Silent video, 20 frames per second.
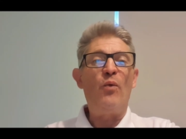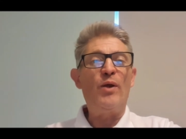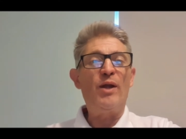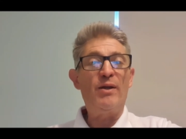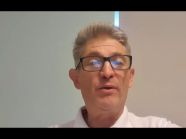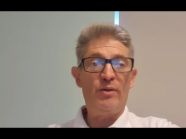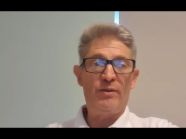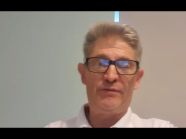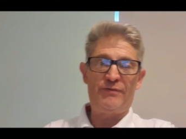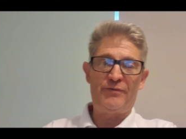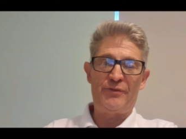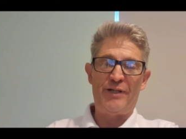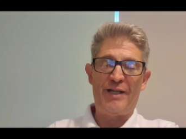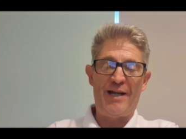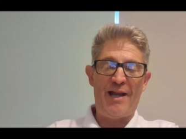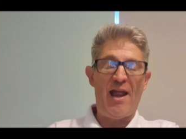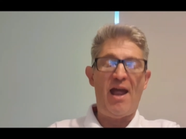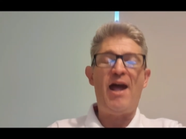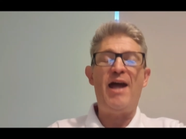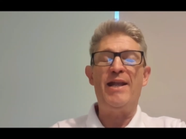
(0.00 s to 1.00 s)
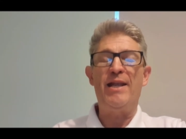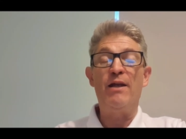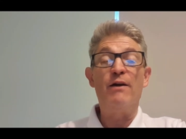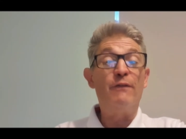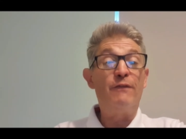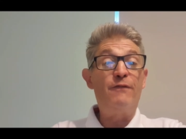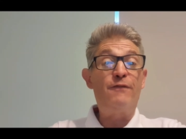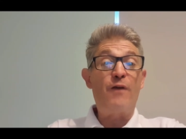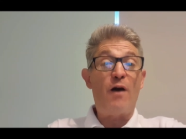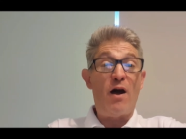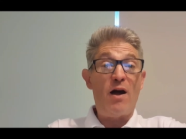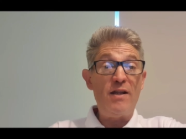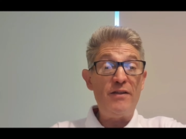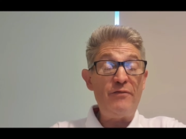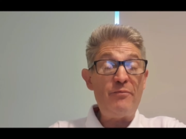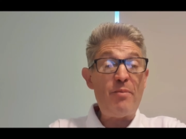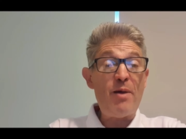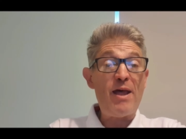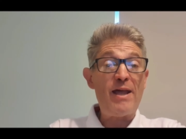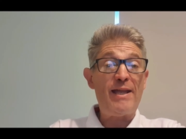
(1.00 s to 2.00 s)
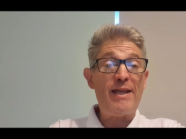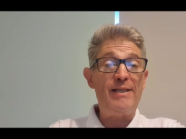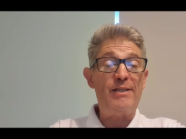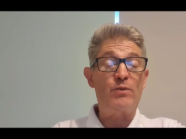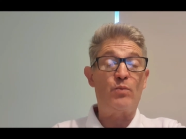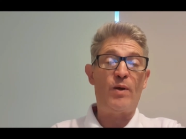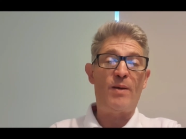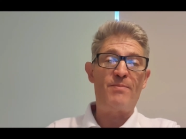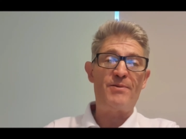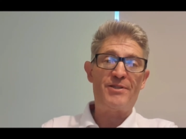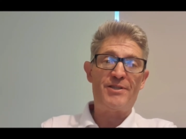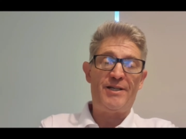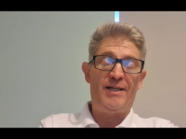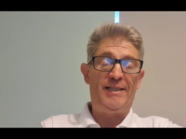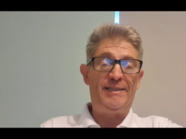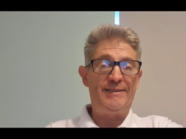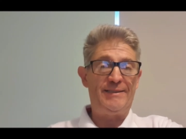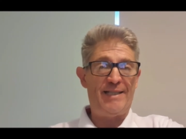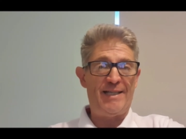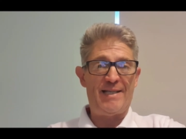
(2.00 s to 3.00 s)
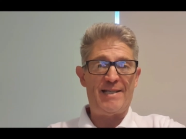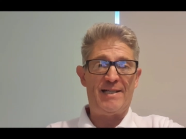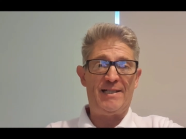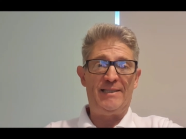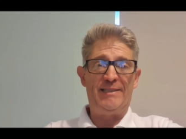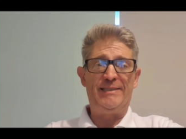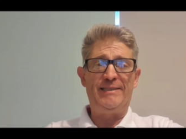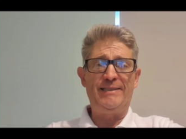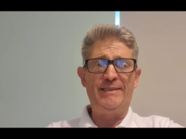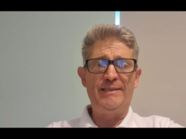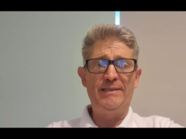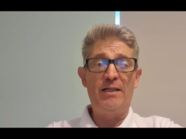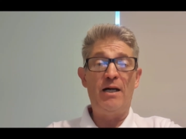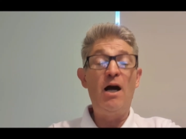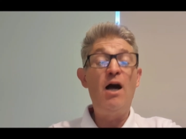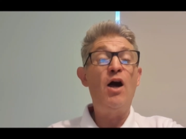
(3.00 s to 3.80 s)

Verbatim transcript: We're offering a five page website design